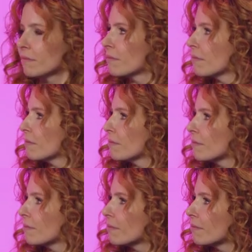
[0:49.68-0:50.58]

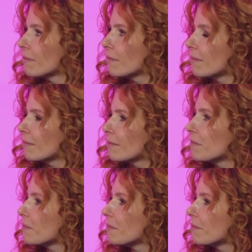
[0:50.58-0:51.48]

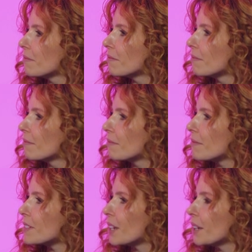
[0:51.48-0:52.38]

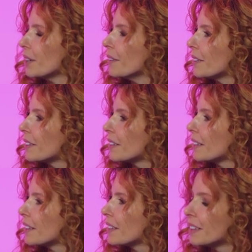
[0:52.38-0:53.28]

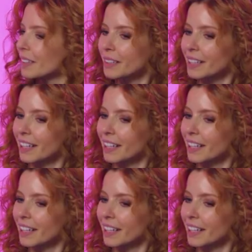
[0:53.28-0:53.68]
(not speaking)